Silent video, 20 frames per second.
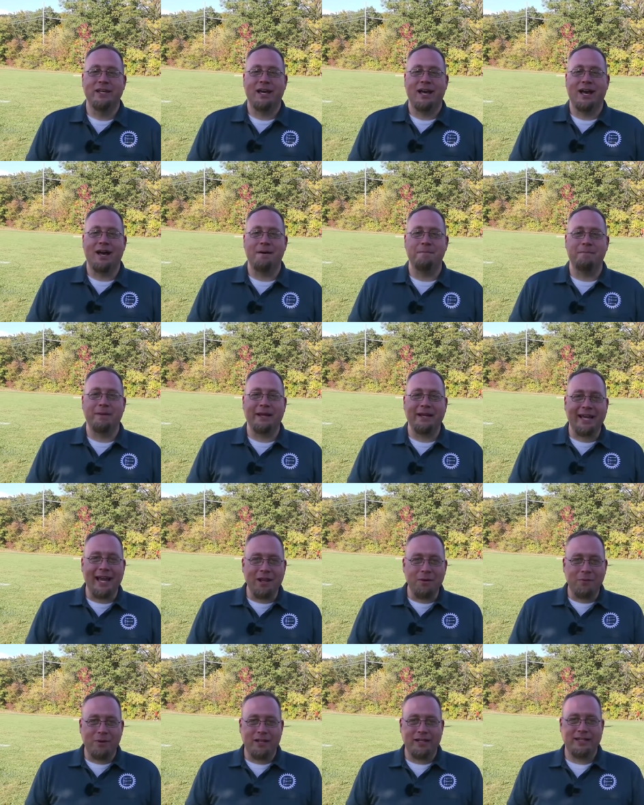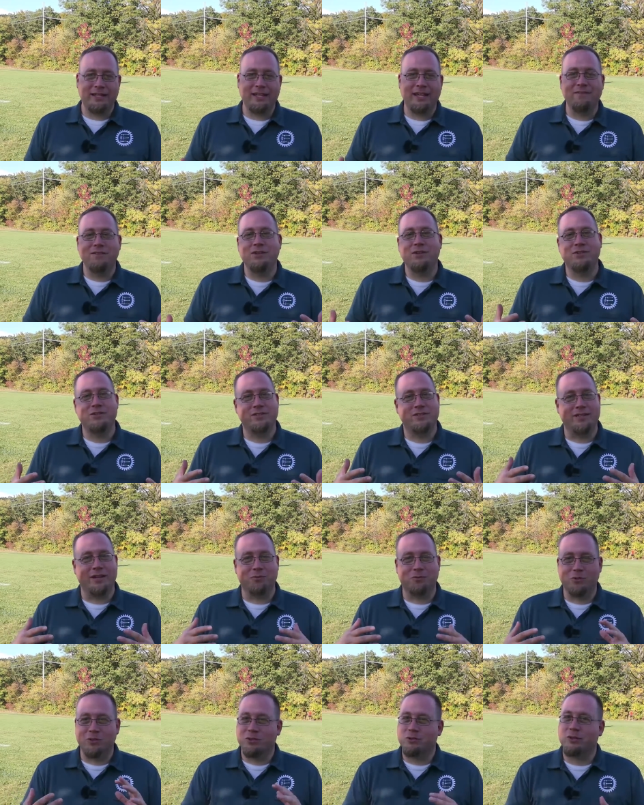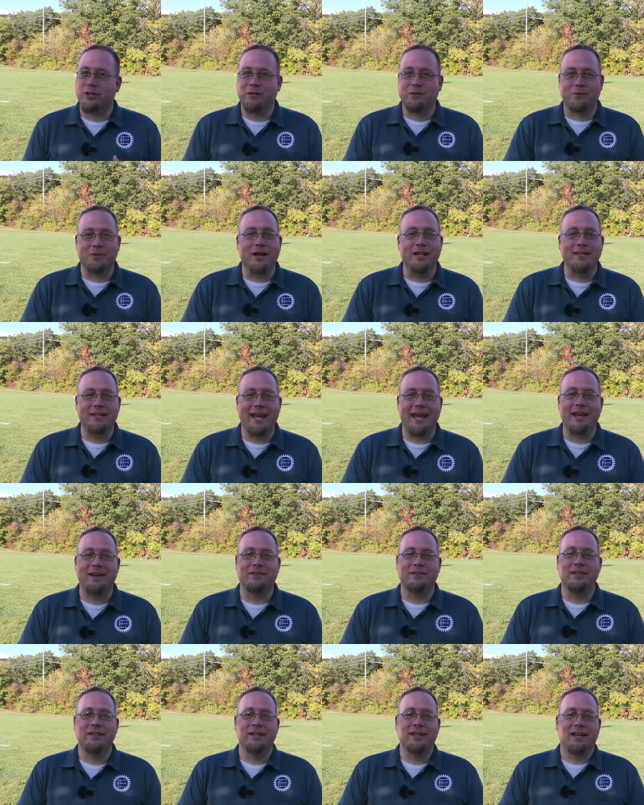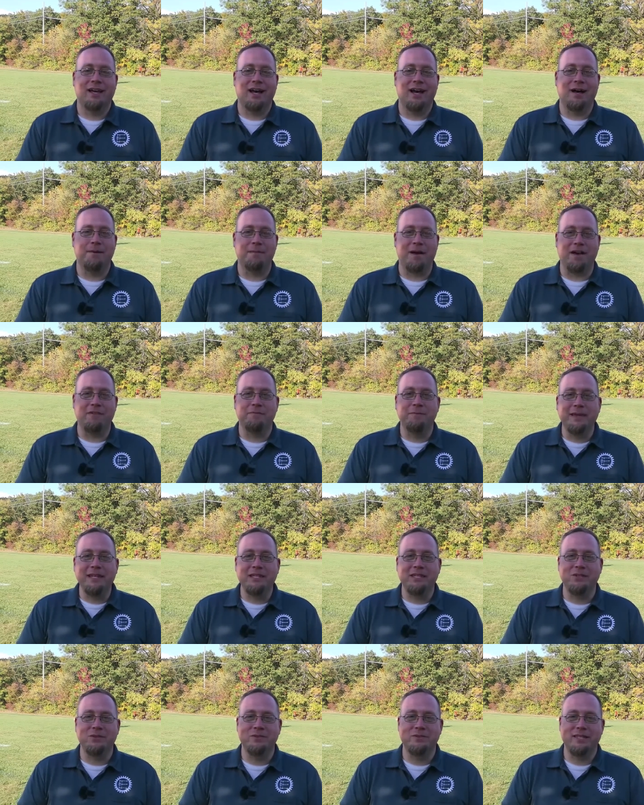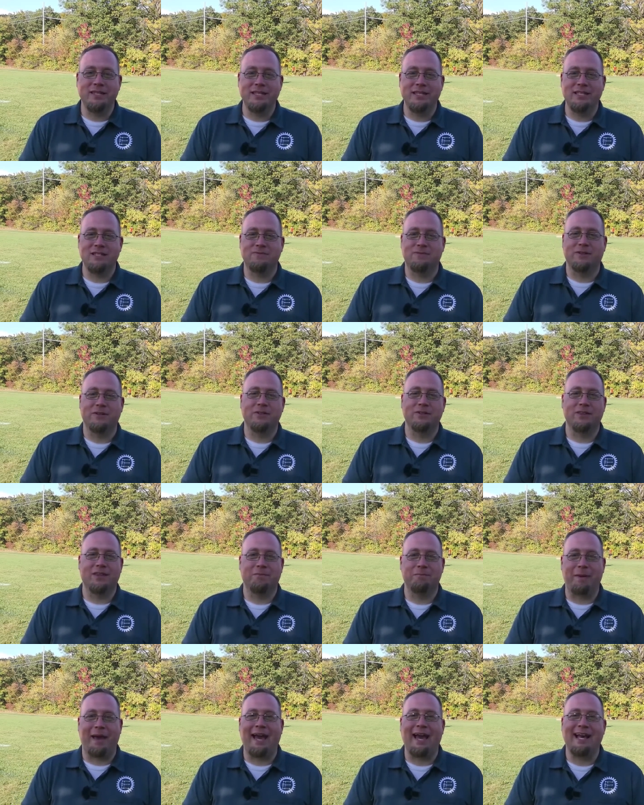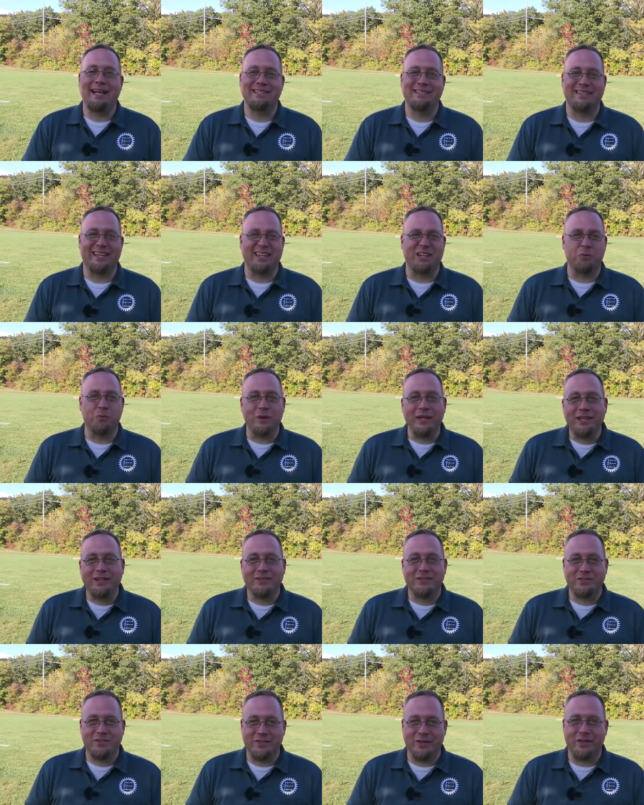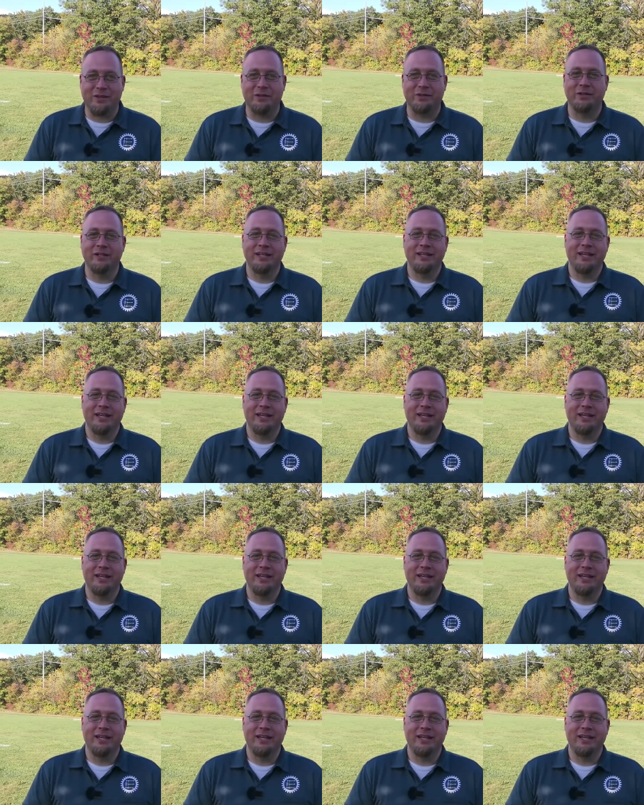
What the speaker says: But I kind of wanted to give you just a real quick rundown. I've been using these for the past like week or so.